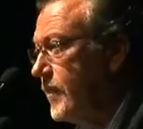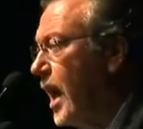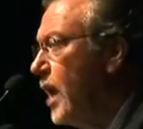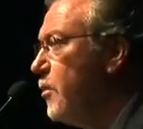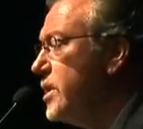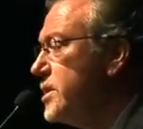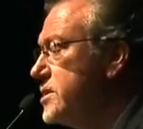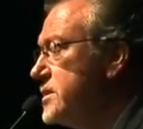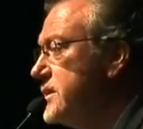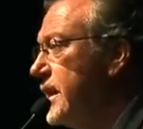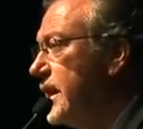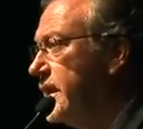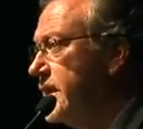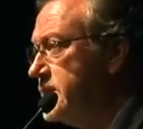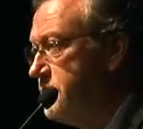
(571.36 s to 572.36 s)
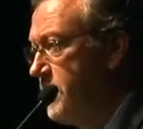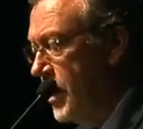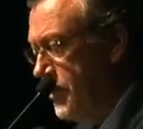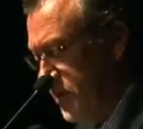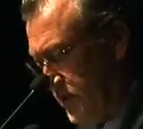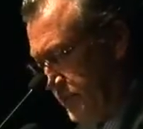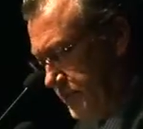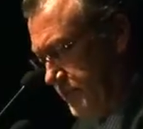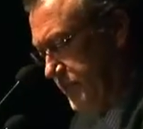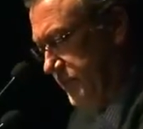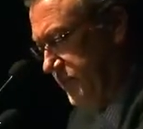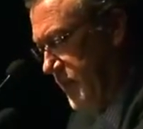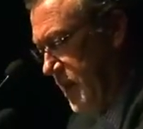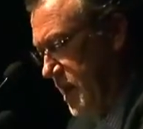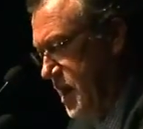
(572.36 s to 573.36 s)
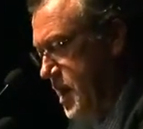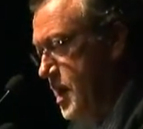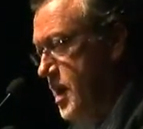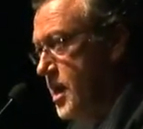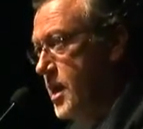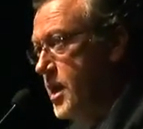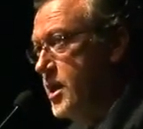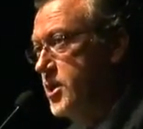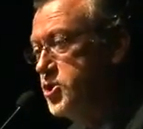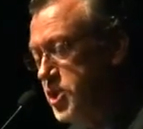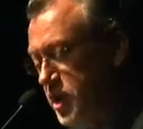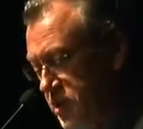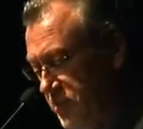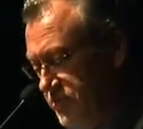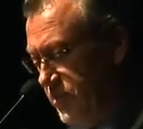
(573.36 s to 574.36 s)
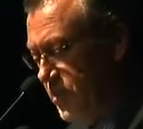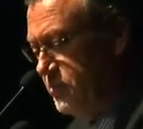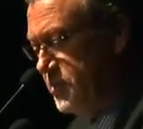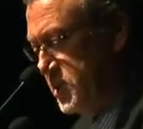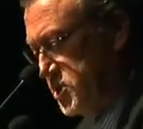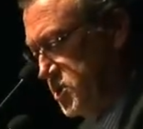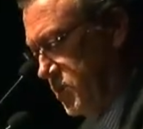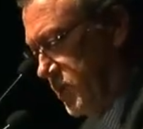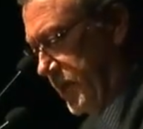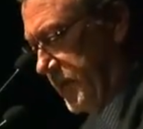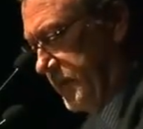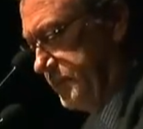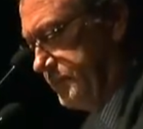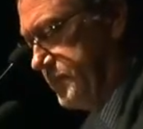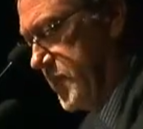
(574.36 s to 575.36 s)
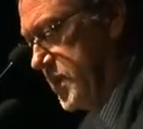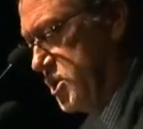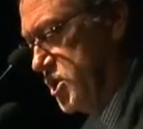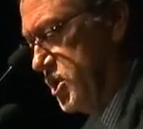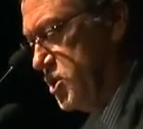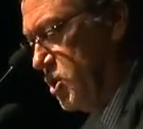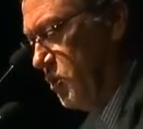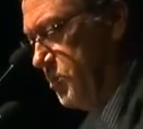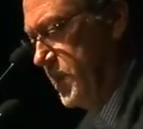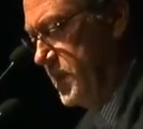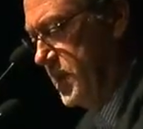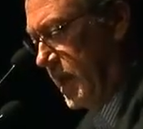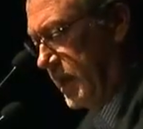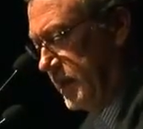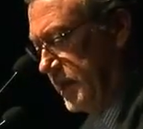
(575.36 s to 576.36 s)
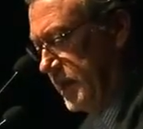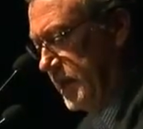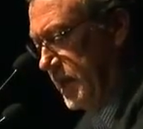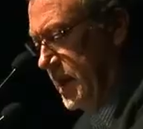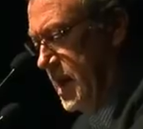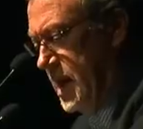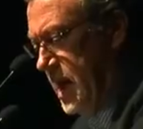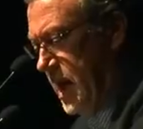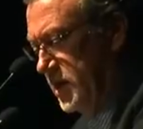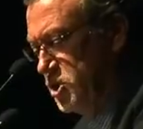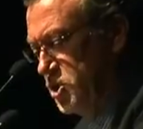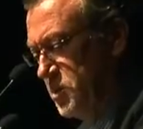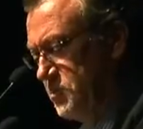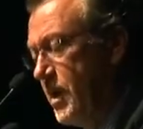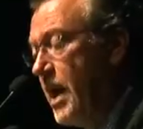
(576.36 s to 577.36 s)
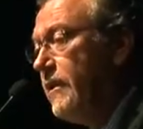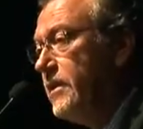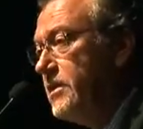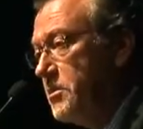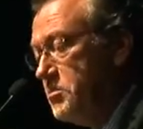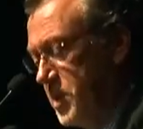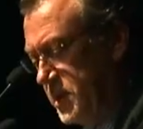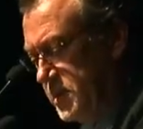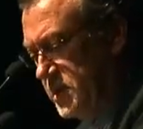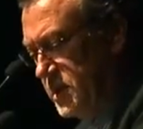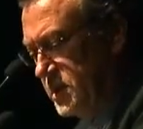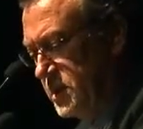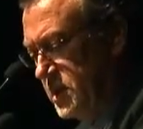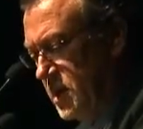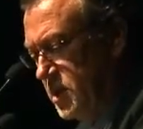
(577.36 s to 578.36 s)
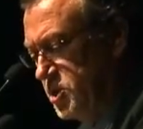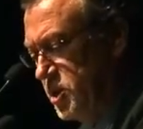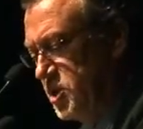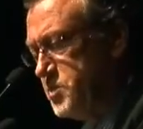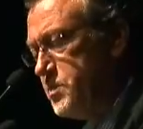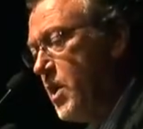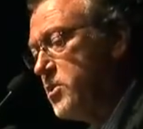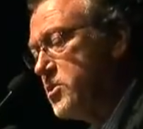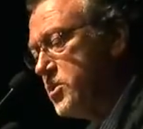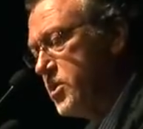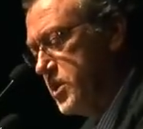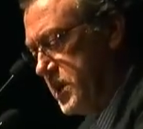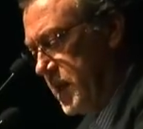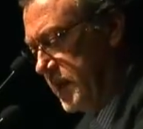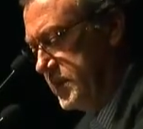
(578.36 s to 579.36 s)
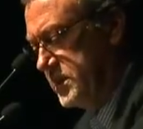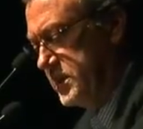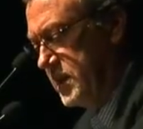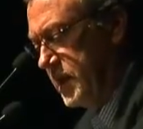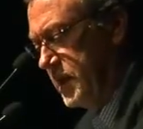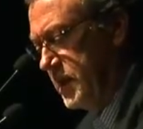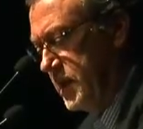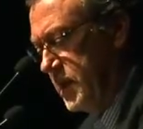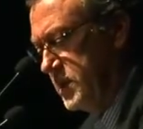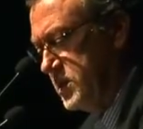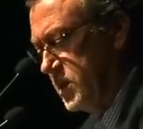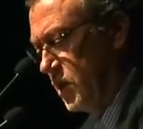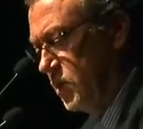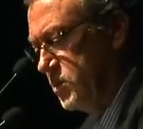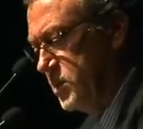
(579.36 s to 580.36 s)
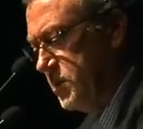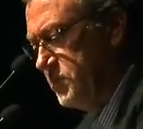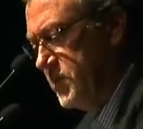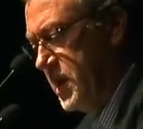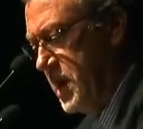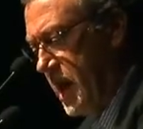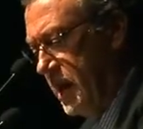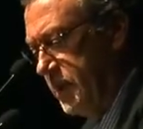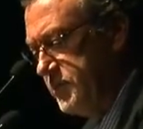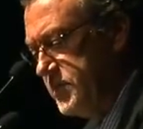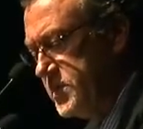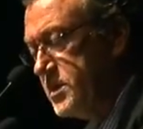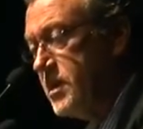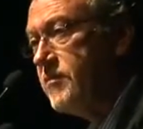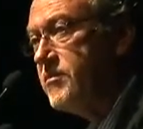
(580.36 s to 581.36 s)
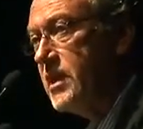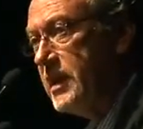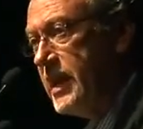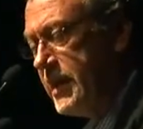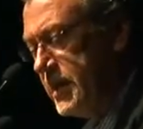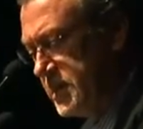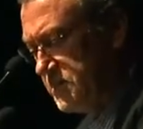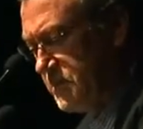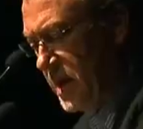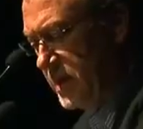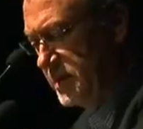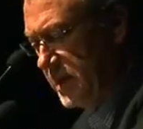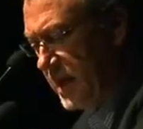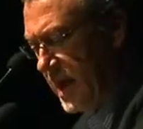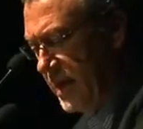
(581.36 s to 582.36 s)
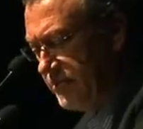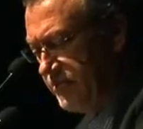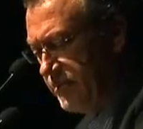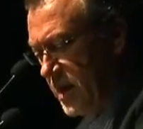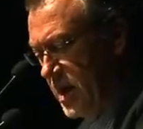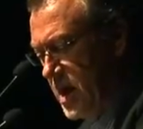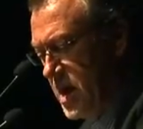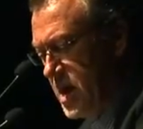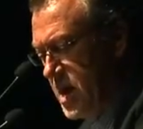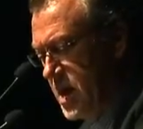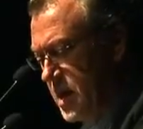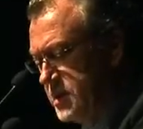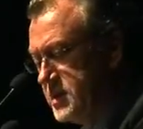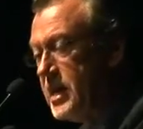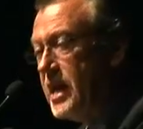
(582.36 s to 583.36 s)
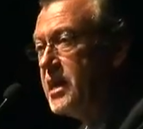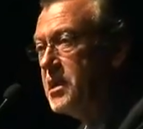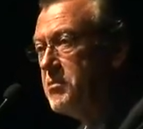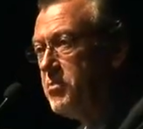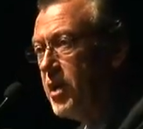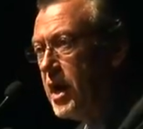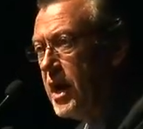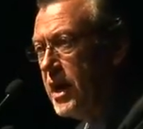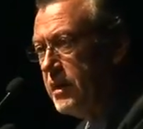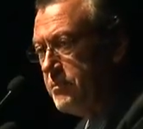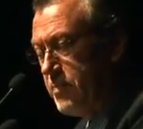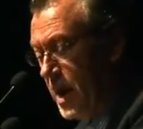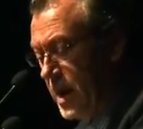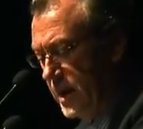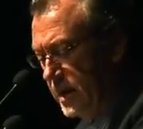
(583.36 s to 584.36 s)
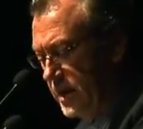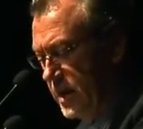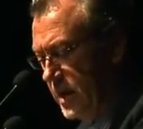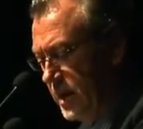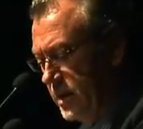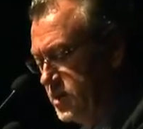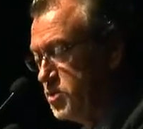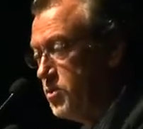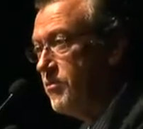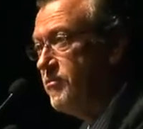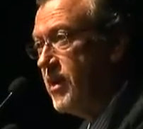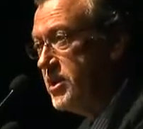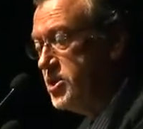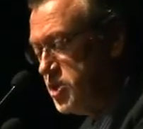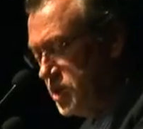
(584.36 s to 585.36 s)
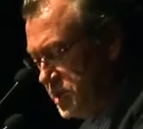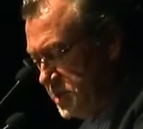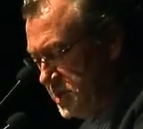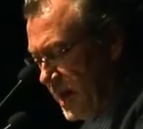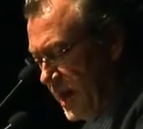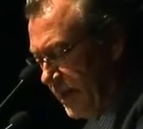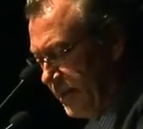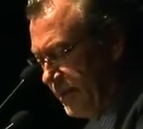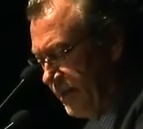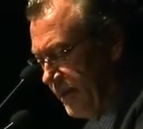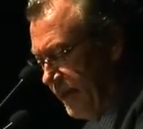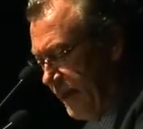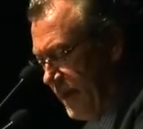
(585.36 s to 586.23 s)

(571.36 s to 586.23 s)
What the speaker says: I went to see Ali's mother. She confirmed the story. She told me that as she buried the pieces, she spoke to her dead son and told him the names of the latest man's life taken by Ali to avenge his death.